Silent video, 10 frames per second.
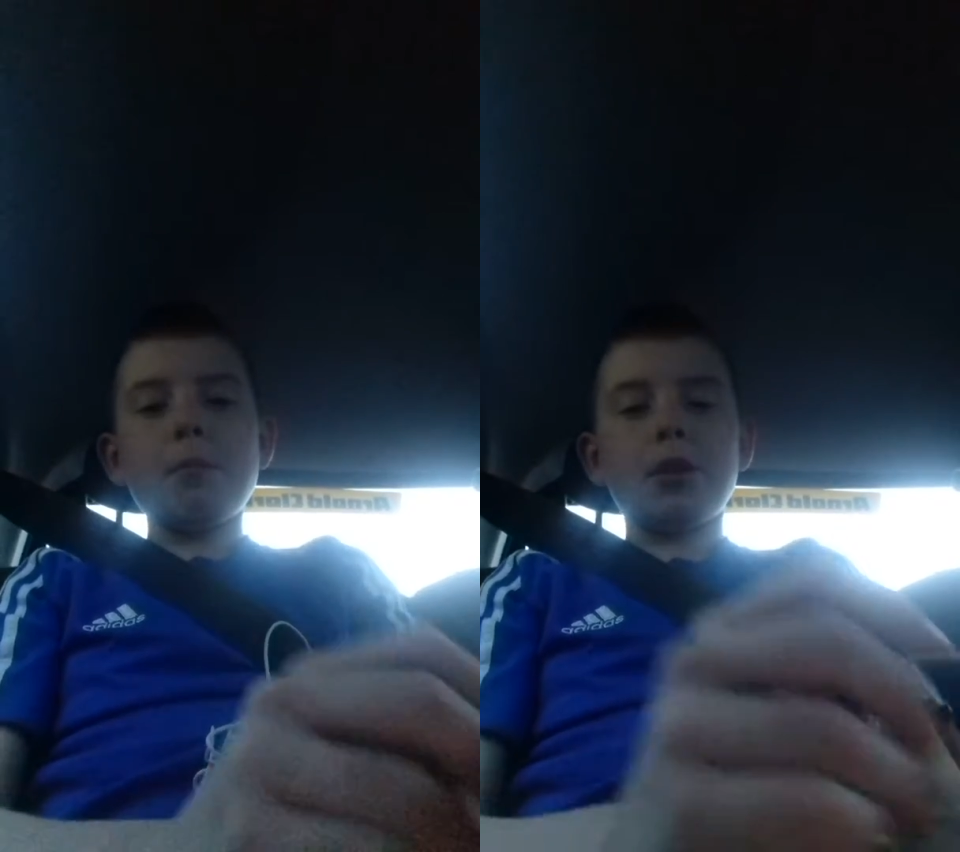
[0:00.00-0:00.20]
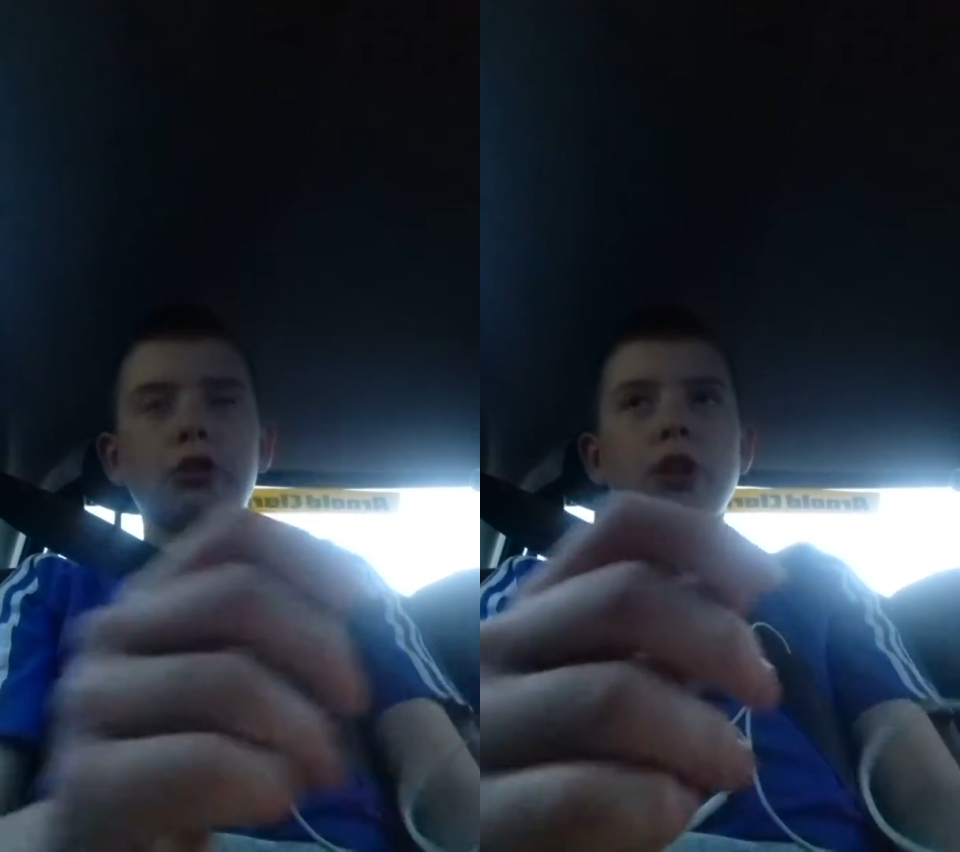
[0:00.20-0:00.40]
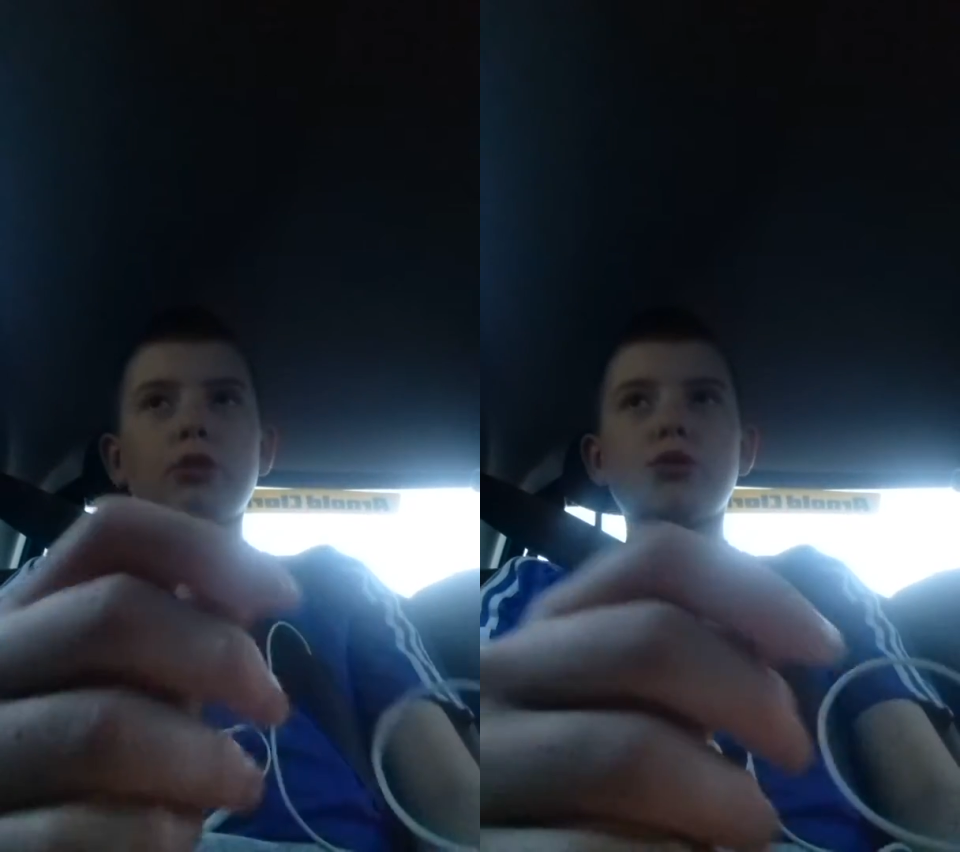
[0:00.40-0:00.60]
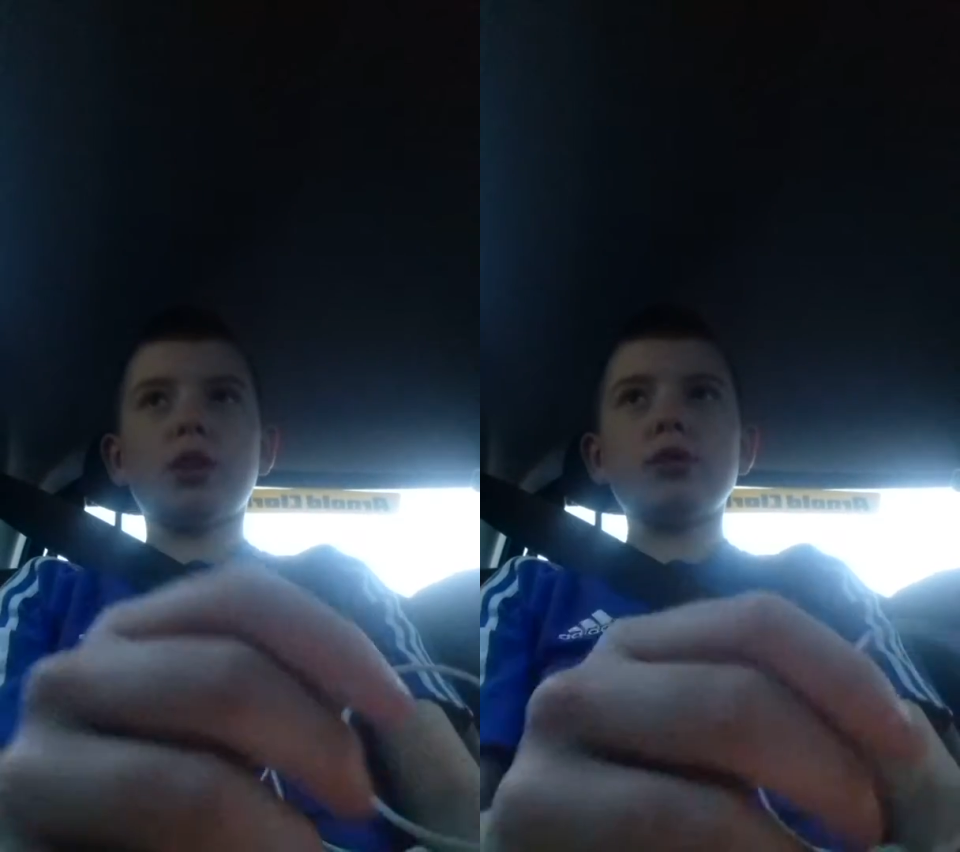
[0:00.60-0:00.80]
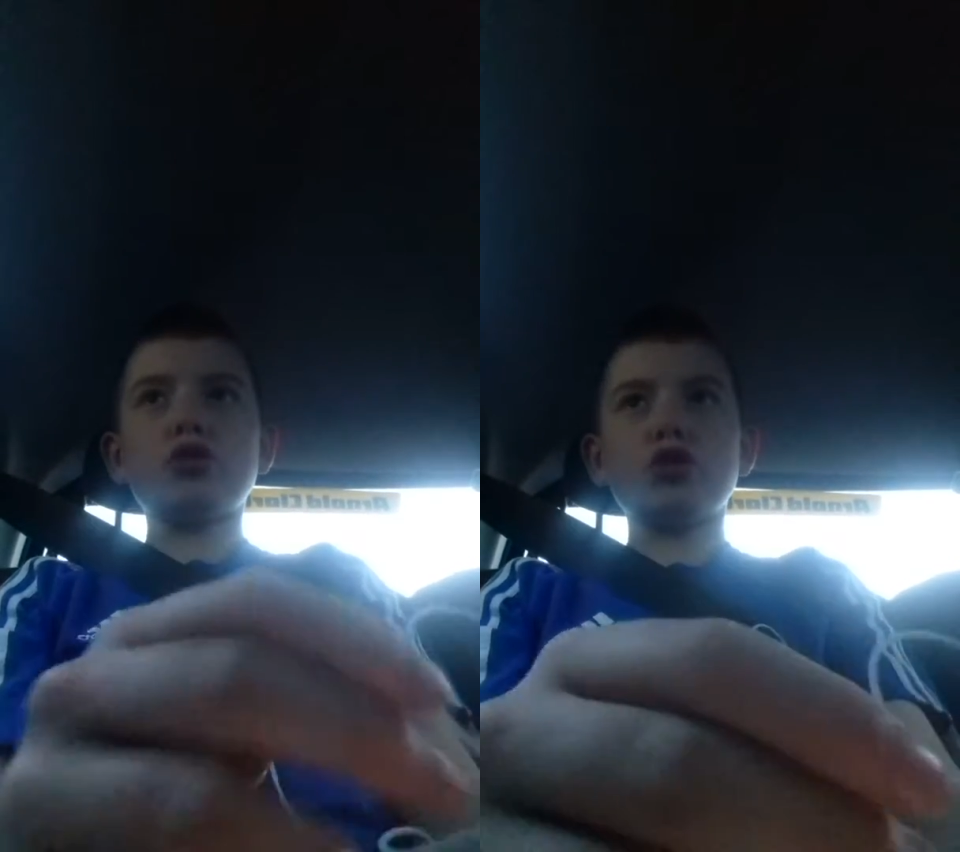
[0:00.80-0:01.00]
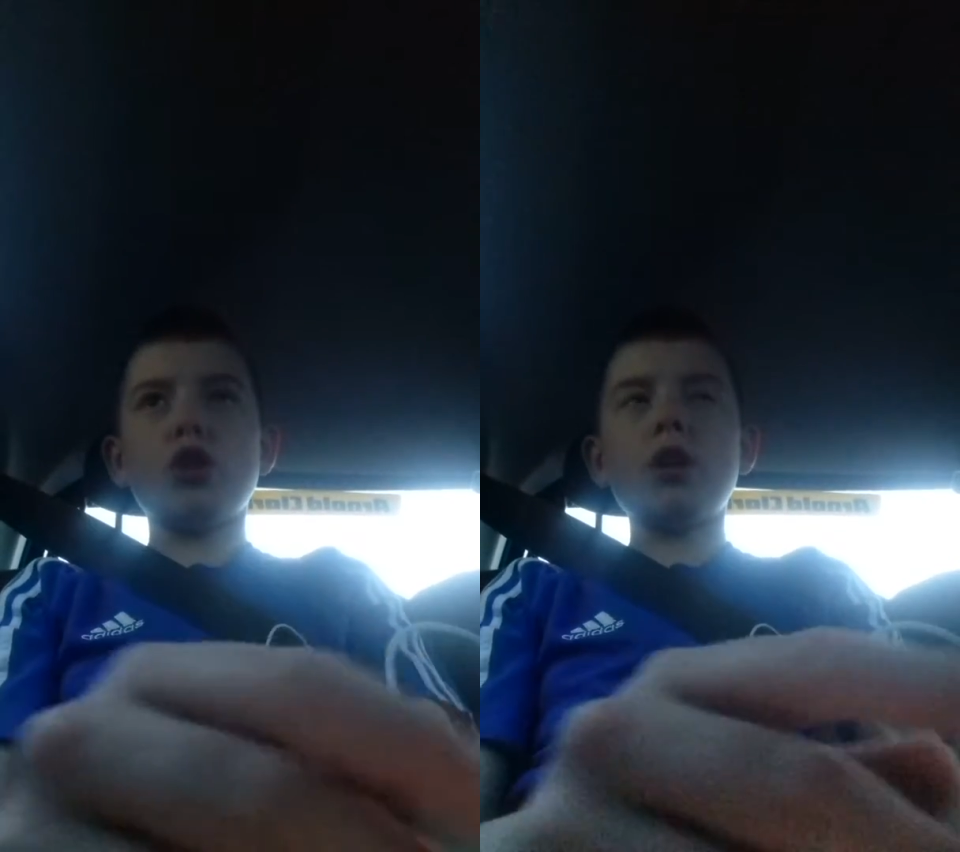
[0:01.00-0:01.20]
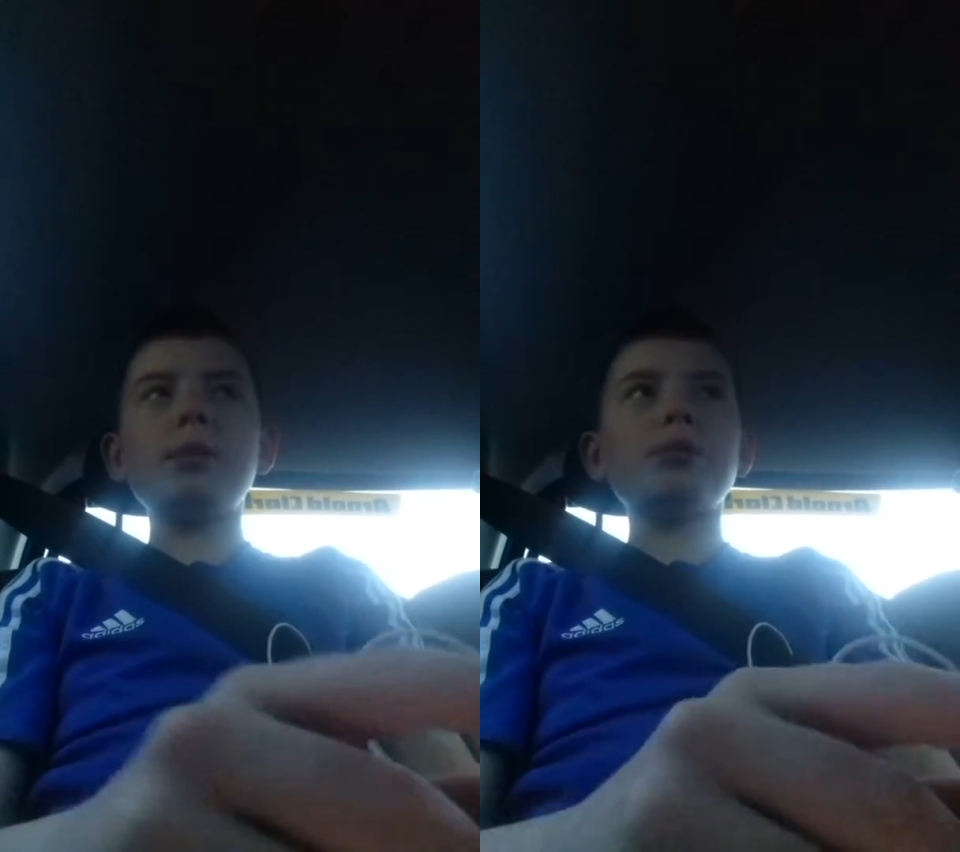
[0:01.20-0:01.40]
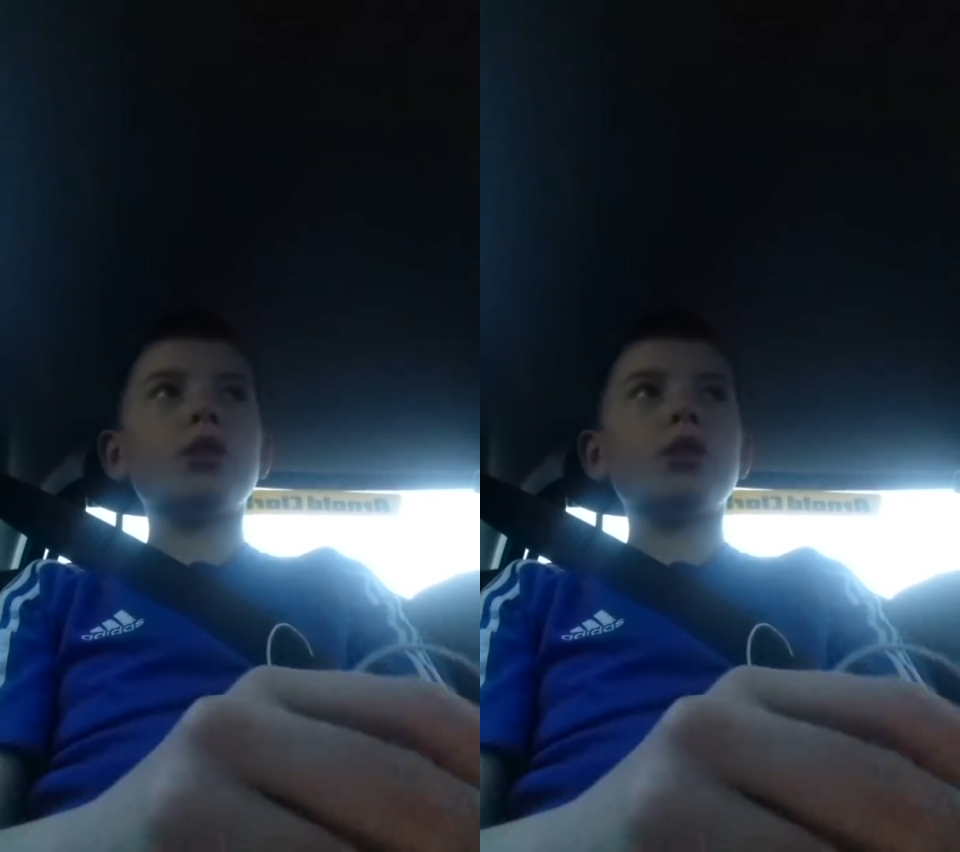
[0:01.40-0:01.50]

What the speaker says: my channel's like stopped